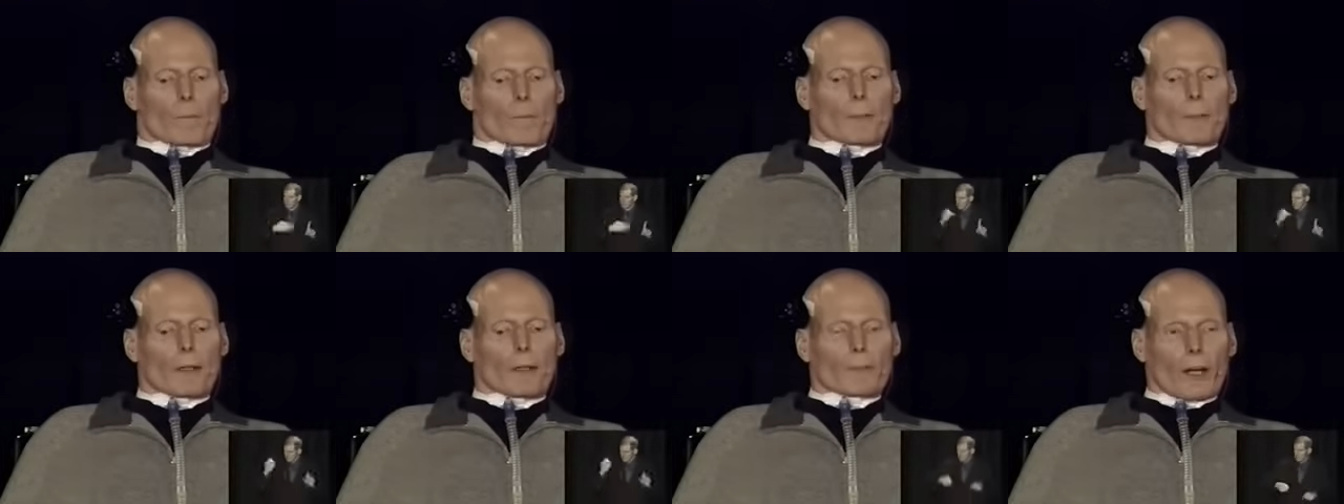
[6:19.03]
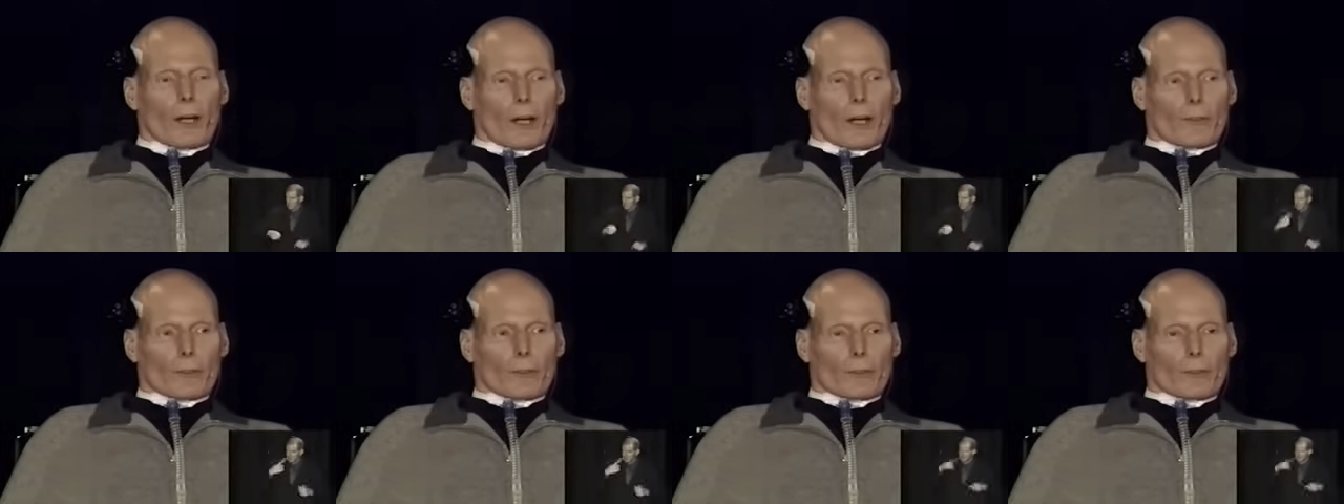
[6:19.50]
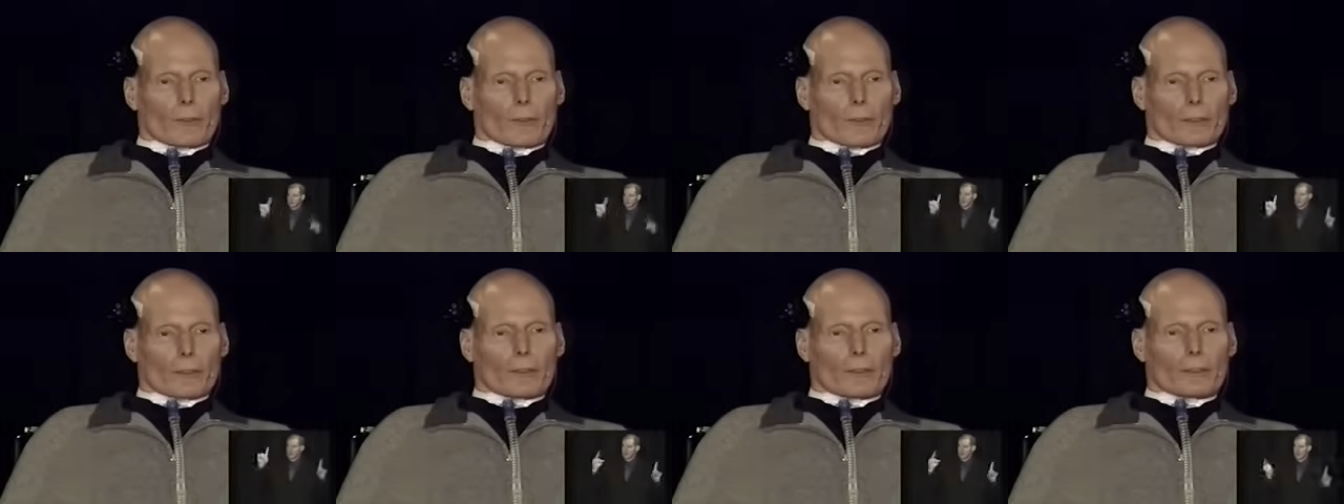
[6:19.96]
Because
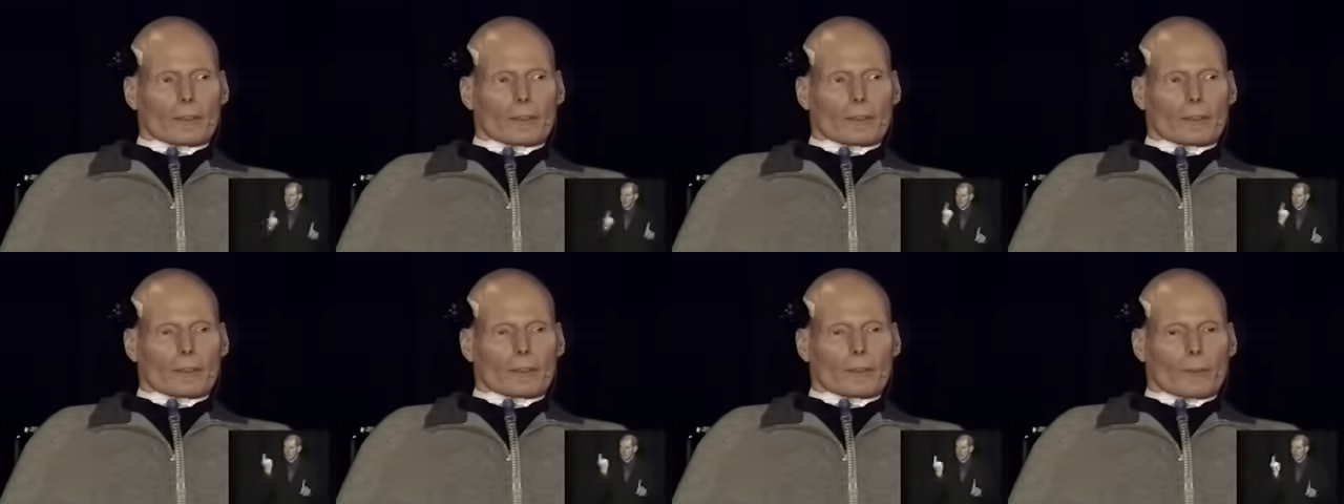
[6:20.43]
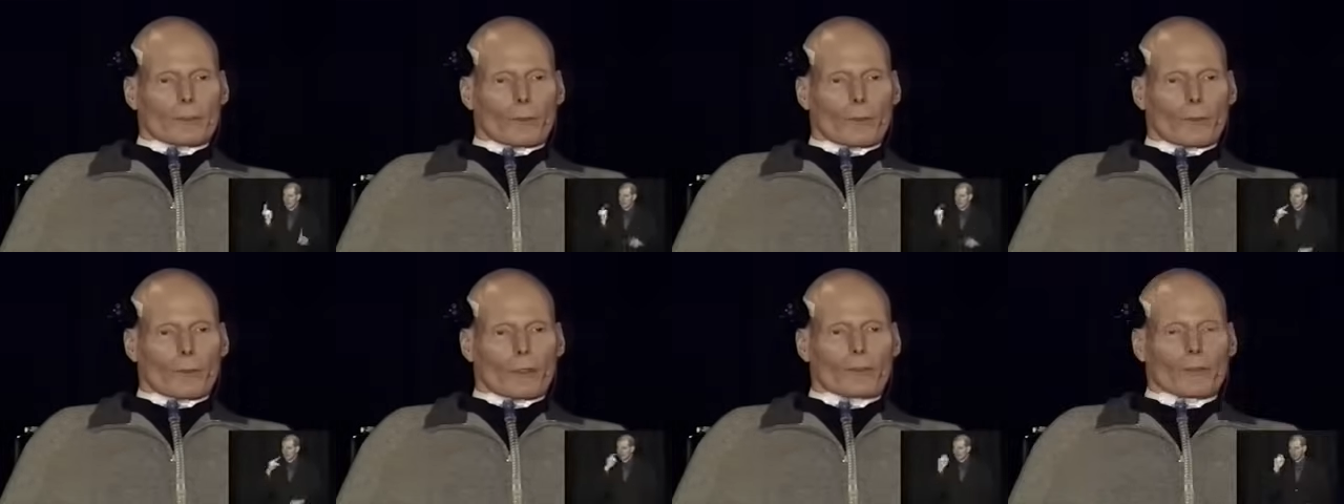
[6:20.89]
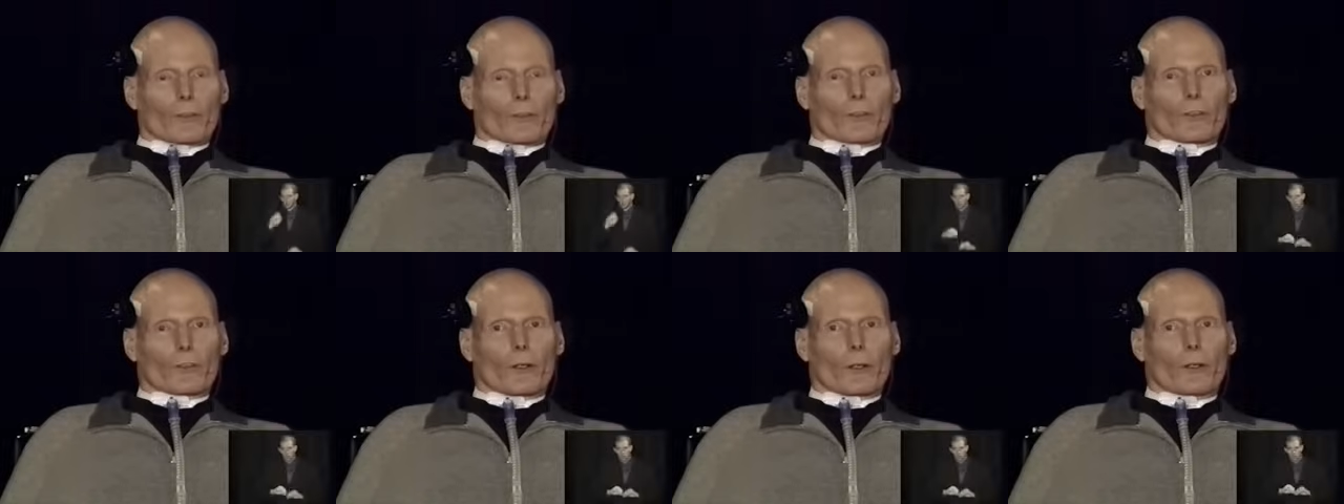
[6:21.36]
obviously, what was
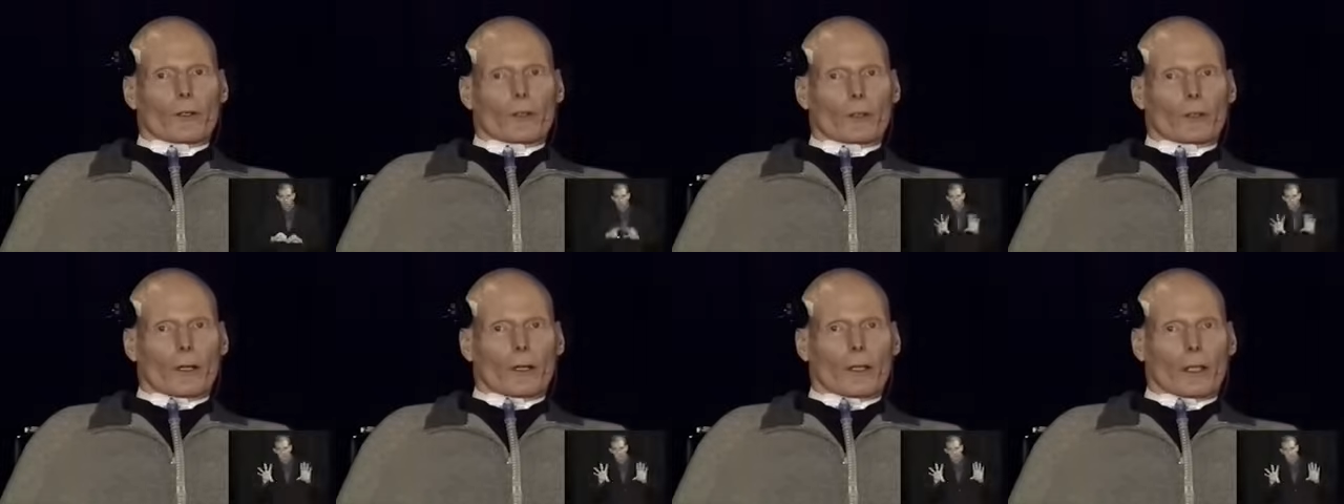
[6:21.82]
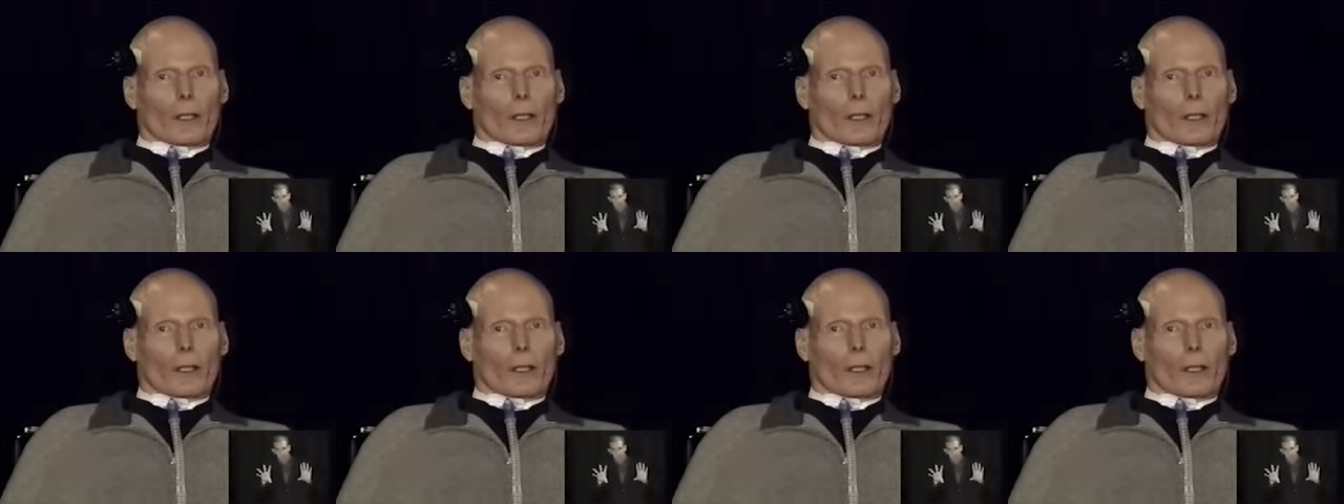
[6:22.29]
so